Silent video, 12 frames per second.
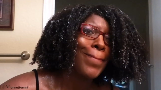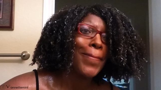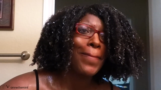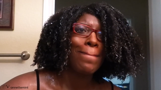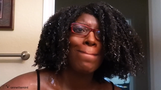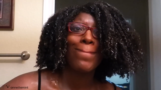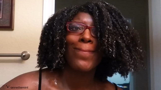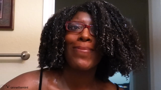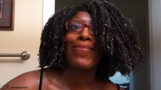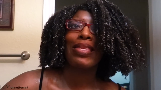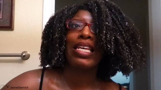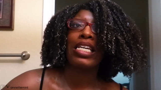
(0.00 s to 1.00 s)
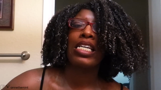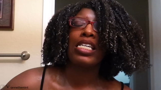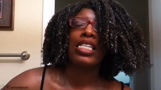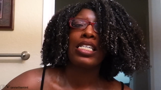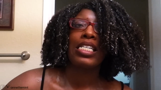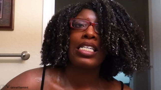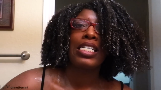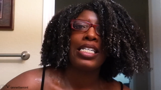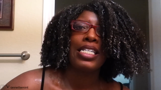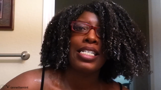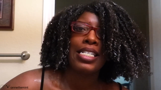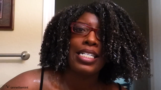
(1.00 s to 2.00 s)

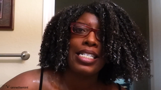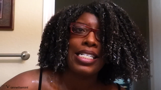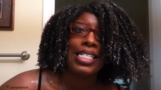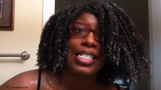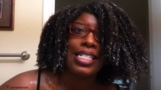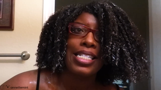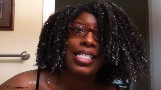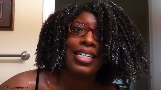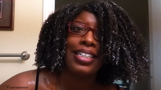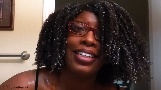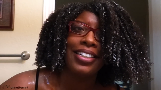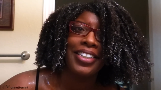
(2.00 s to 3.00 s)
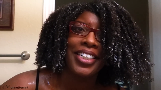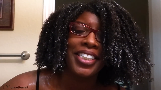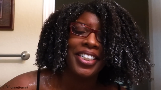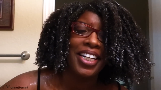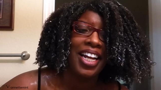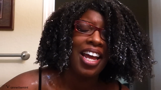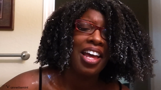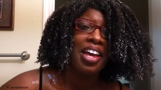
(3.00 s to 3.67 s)
No one is speaking in this clip.